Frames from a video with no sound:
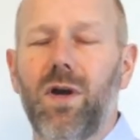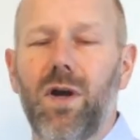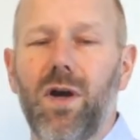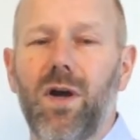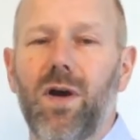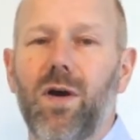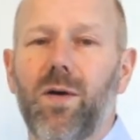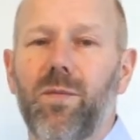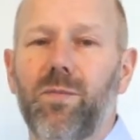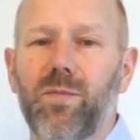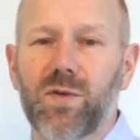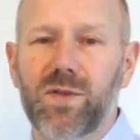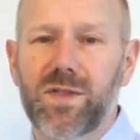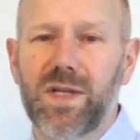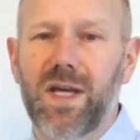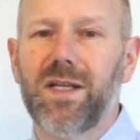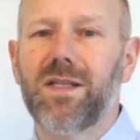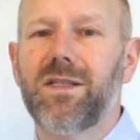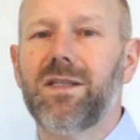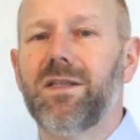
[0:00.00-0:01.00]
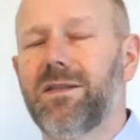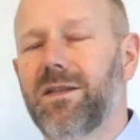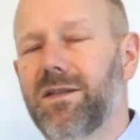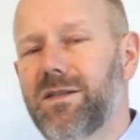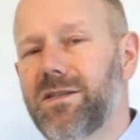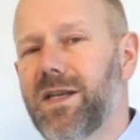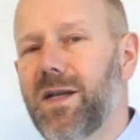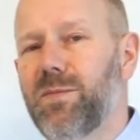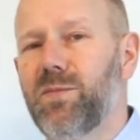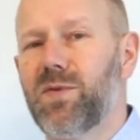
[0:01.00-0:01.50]
the
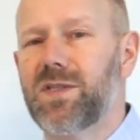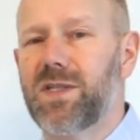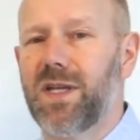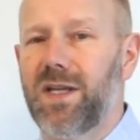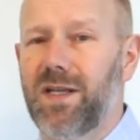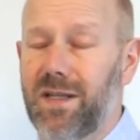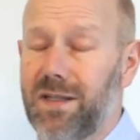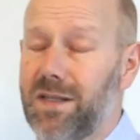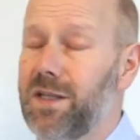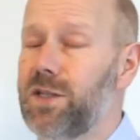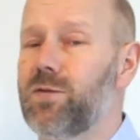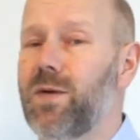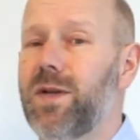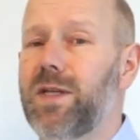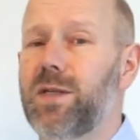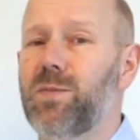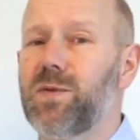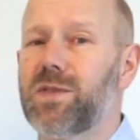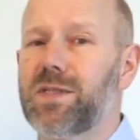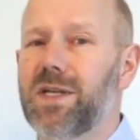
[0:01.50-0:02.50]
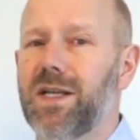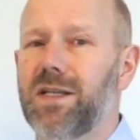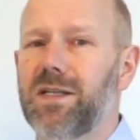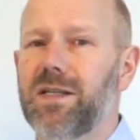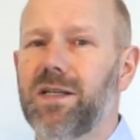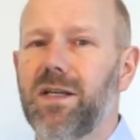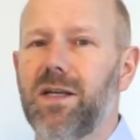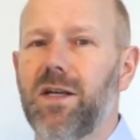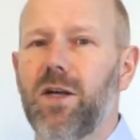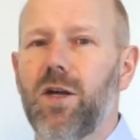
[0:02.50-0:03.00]
10%, and the 20%,